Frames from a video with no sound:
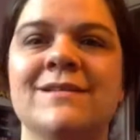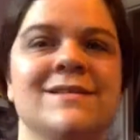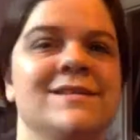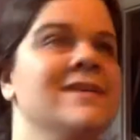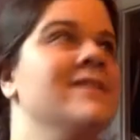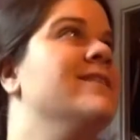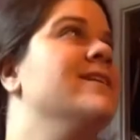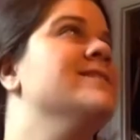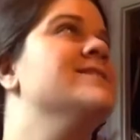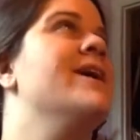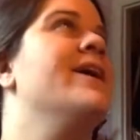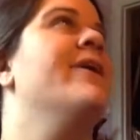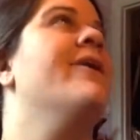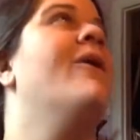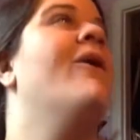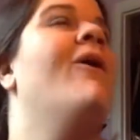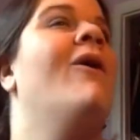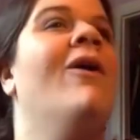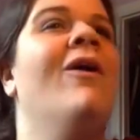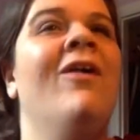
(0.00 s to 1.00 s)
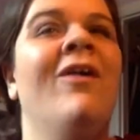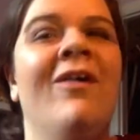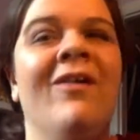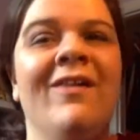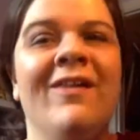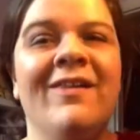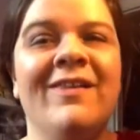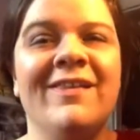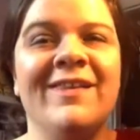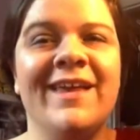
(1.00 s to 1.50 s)
see this at all.
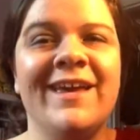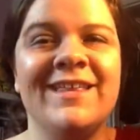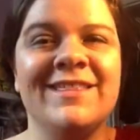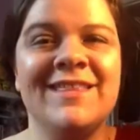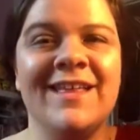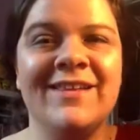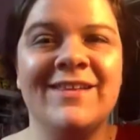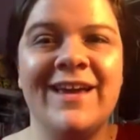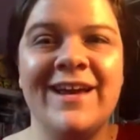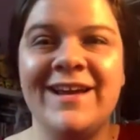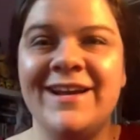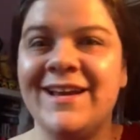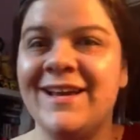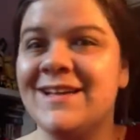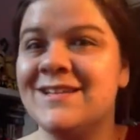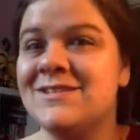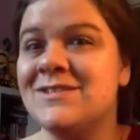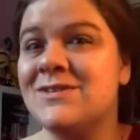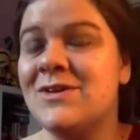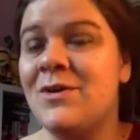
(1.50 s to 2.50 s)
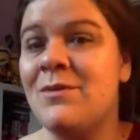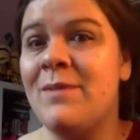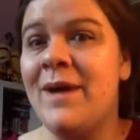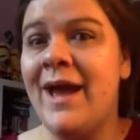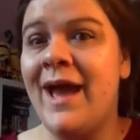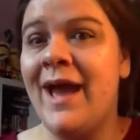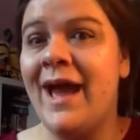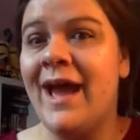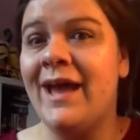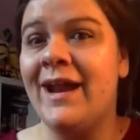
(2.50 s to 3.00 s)
Like, the lighting is so
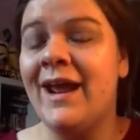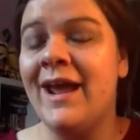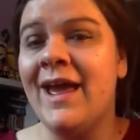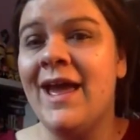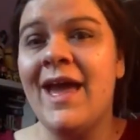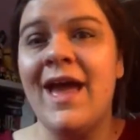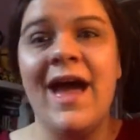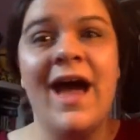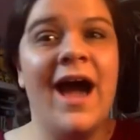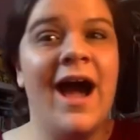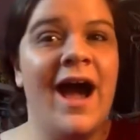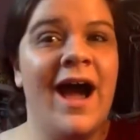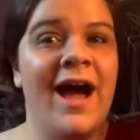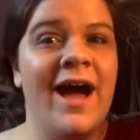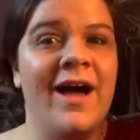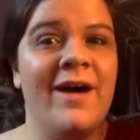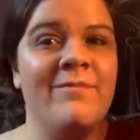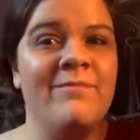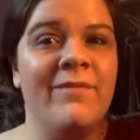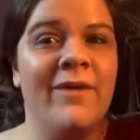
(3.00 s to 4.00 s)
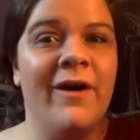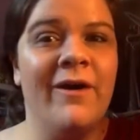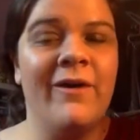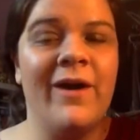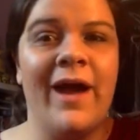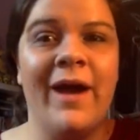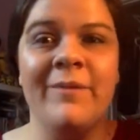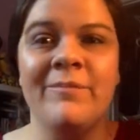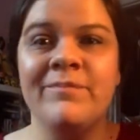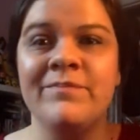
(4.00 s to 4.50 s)
bad.
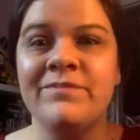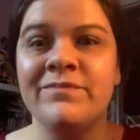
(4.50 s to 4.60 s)
Okay.